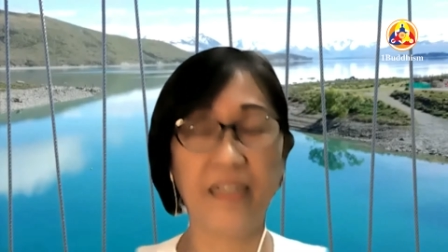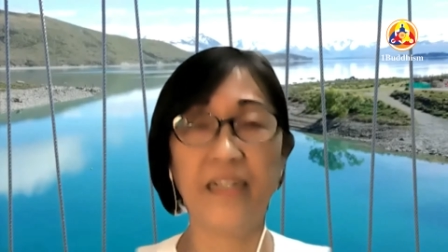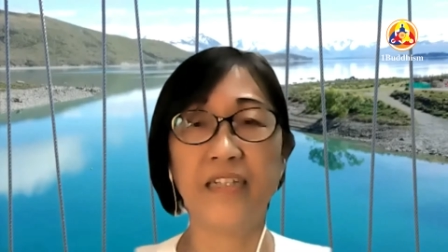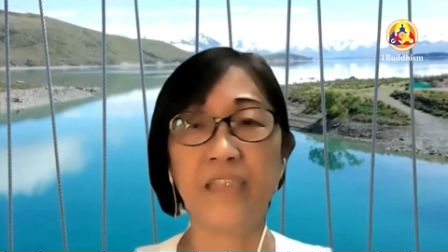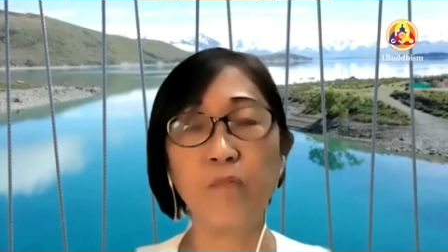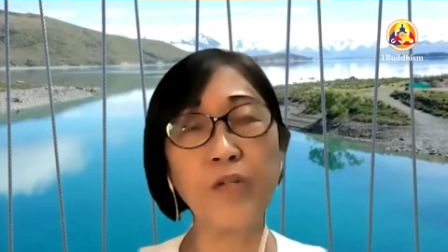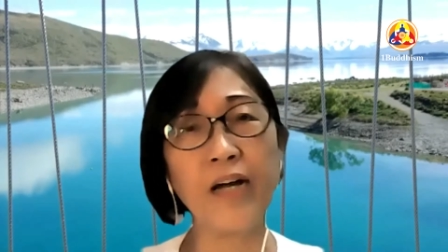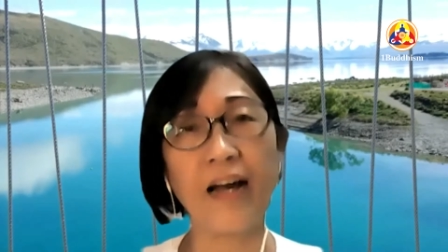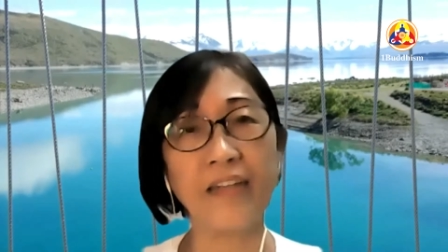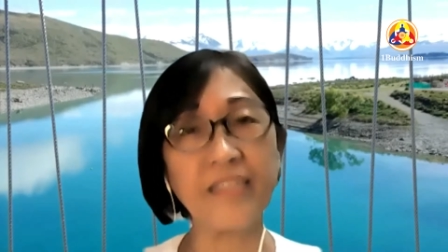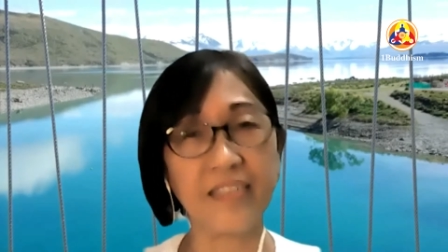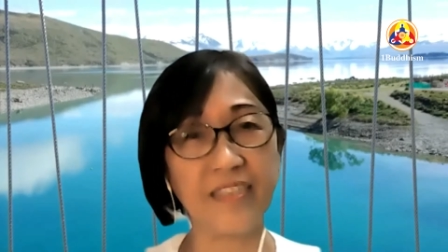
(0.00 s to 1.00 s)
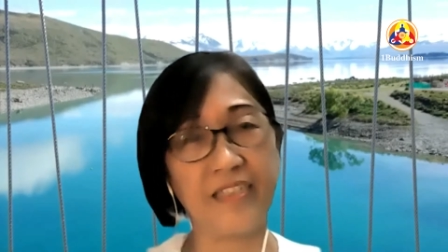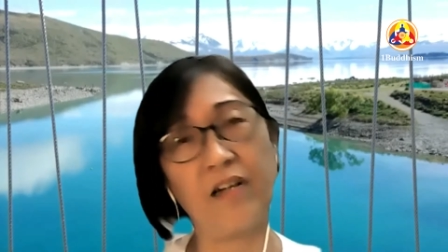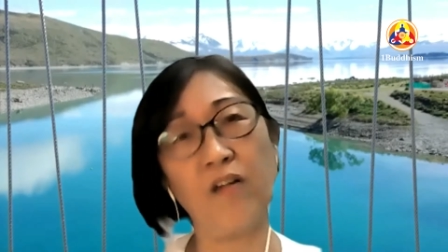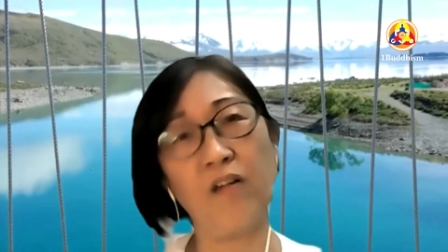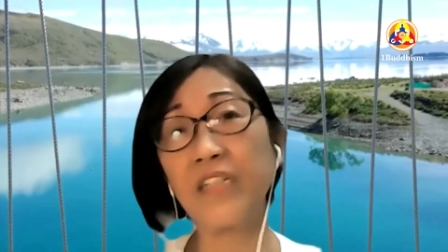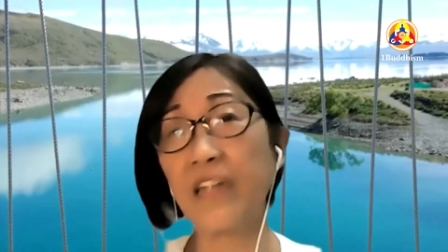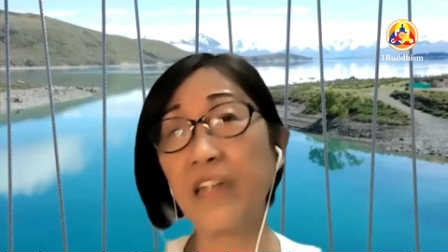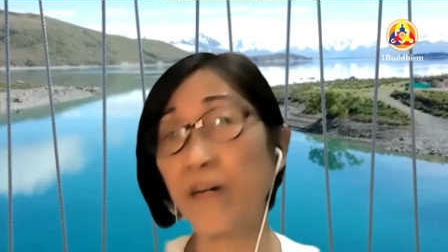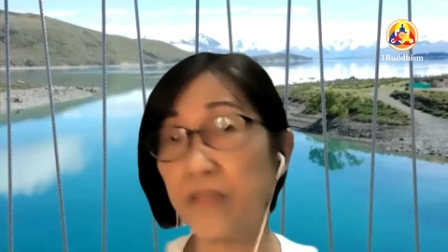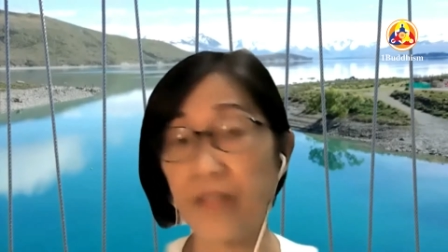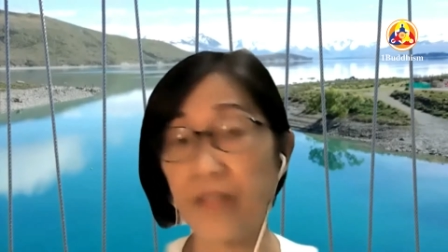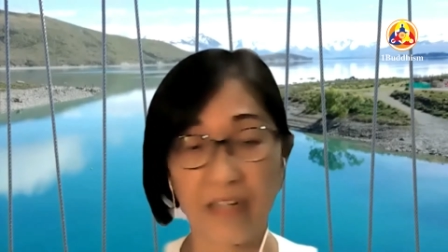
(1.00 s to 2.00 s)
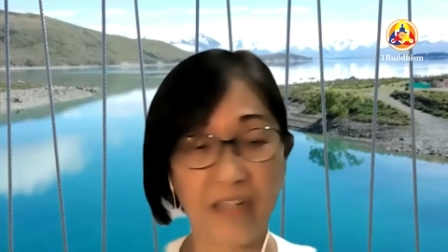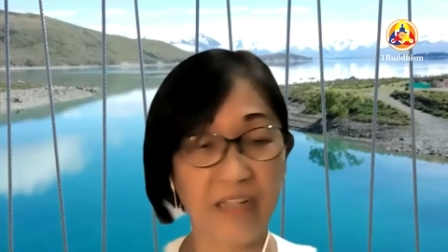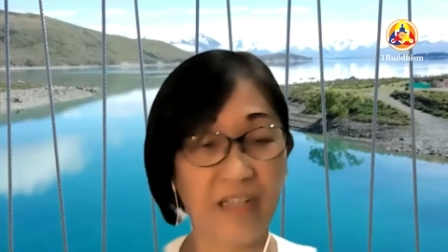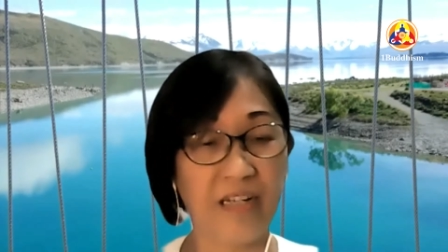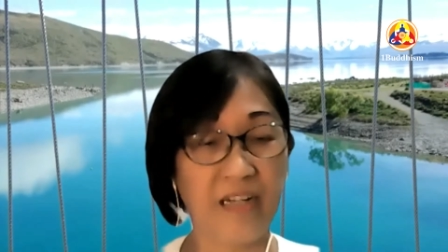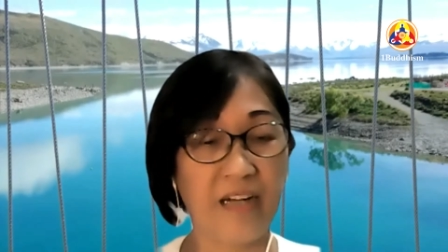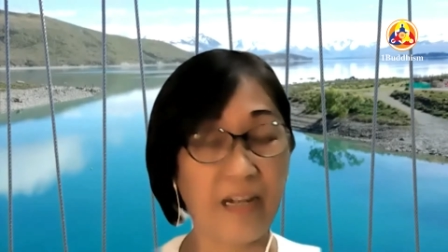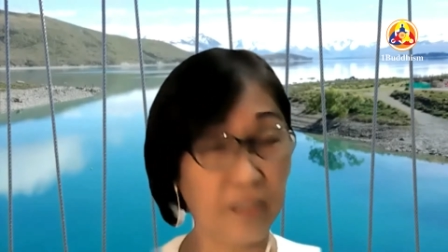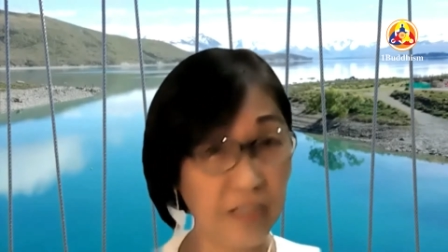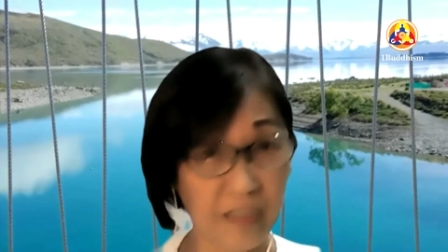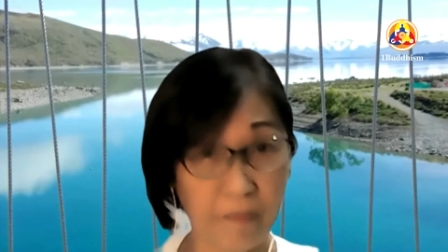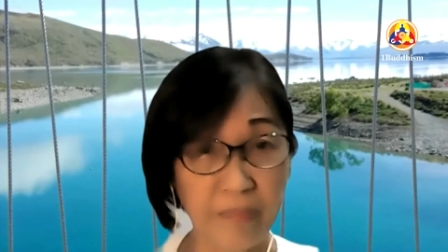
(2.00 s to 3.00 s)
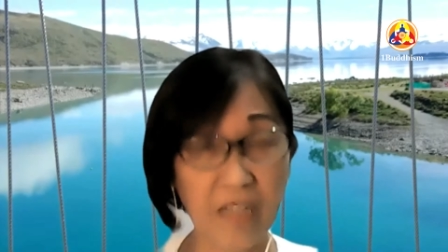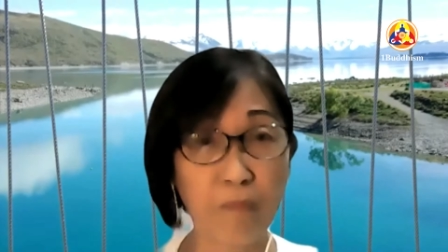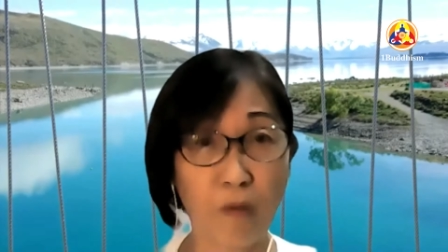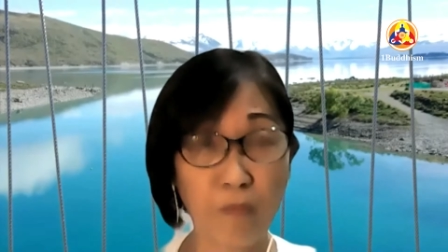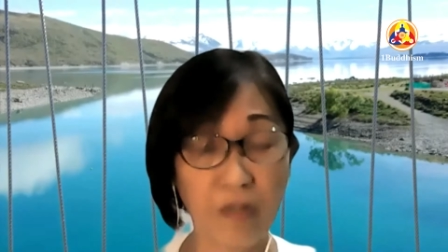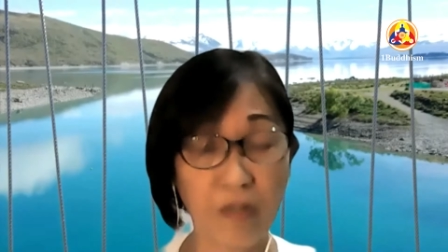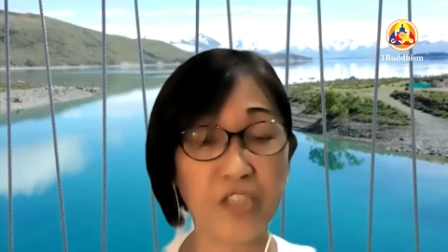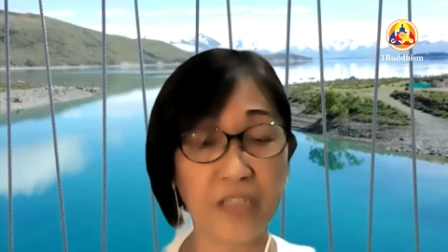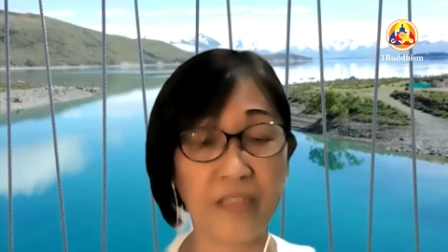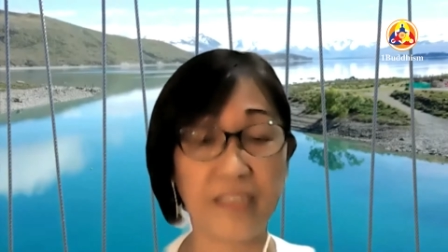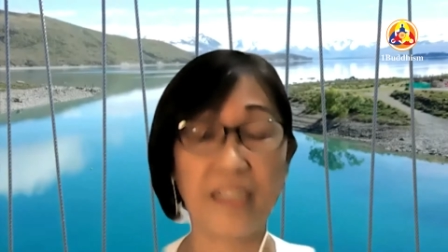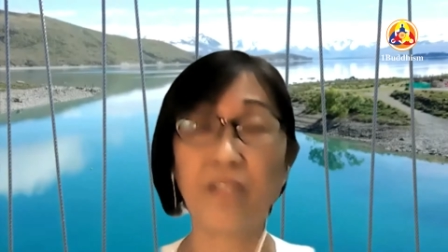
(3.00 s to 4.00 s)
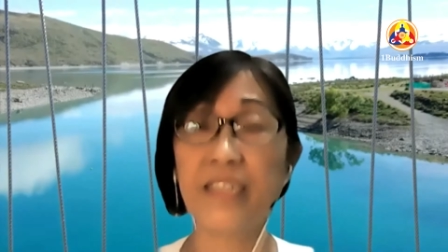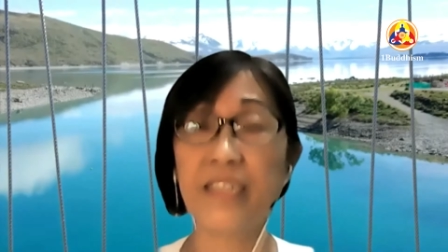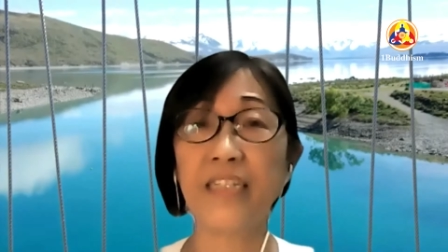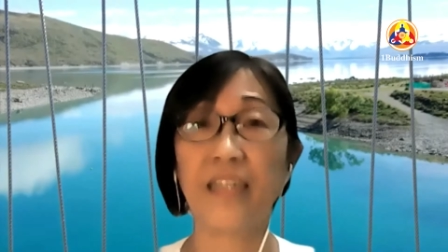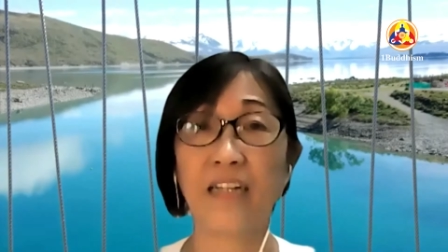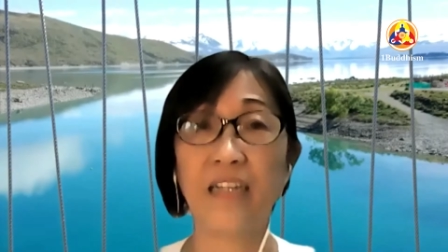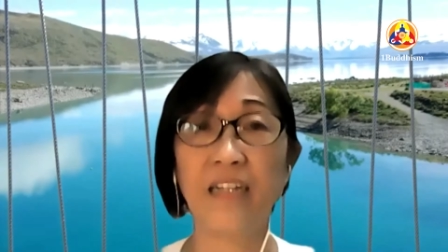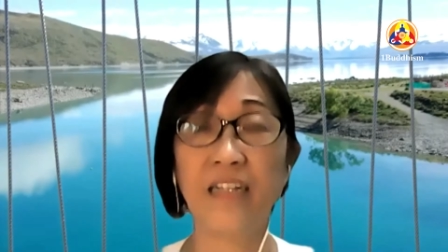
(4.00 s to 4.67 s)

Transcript: The Buddha answered that on the contrary, actually the deer population is increasing.